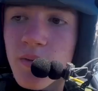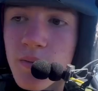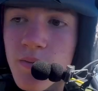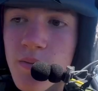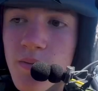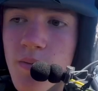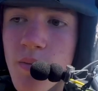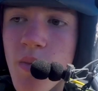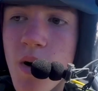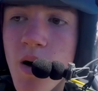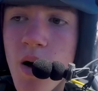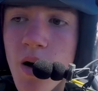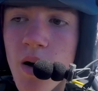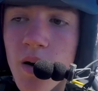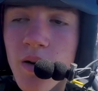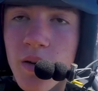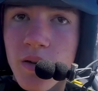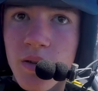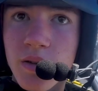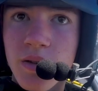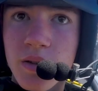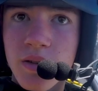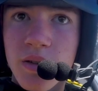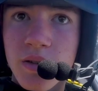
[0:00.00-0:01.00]
Here we go,
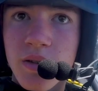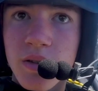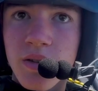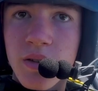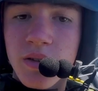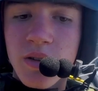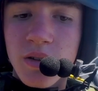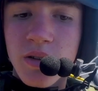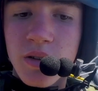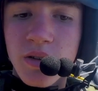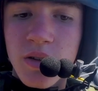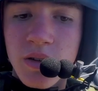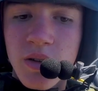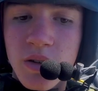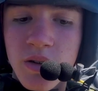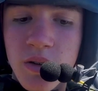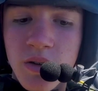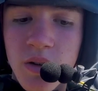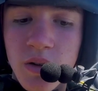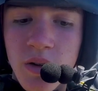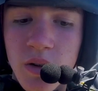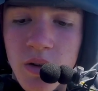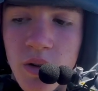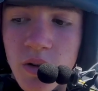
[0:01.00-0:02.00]
three, two,
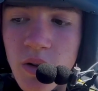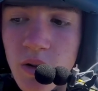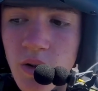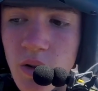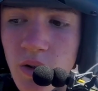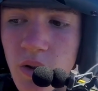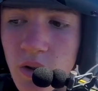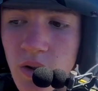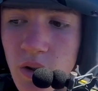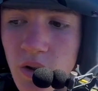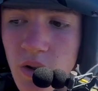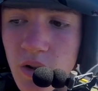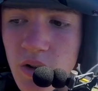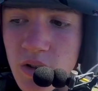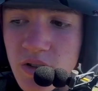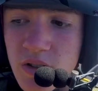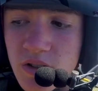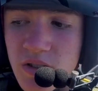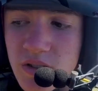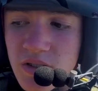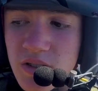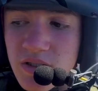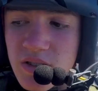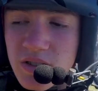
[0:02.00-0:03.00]
one.
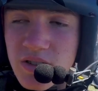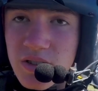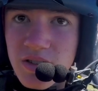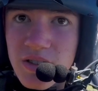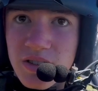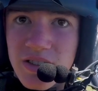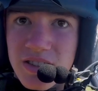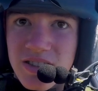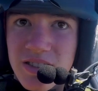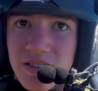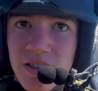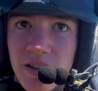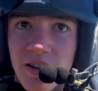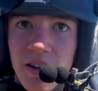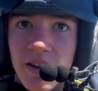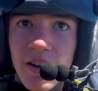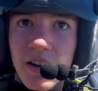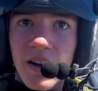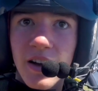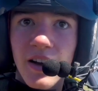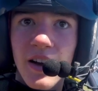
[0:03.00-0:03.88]
Tighten up and pull, pull,